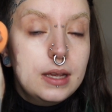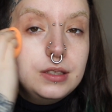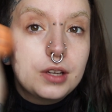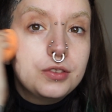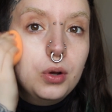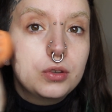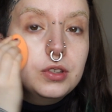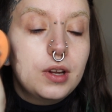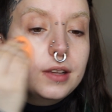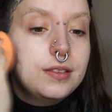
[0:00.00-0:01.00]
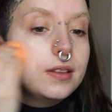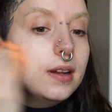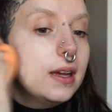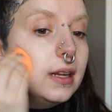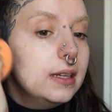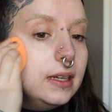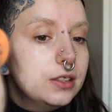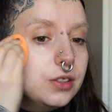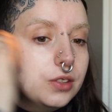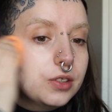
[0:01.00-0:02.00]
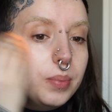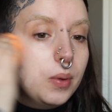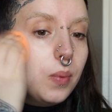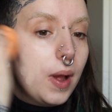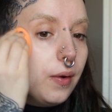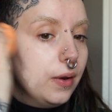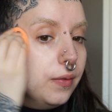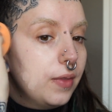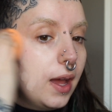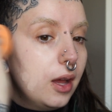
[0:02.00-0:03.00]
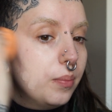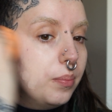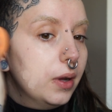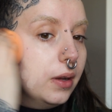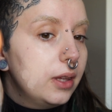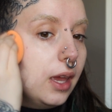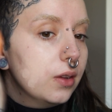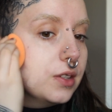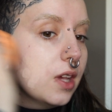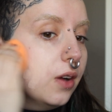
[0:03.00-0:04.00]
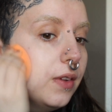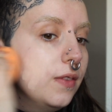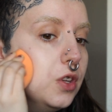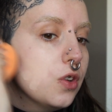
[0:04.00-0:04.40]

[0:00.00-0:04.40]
It does oxidize slightly, so just be wary of that, but get yourself, if you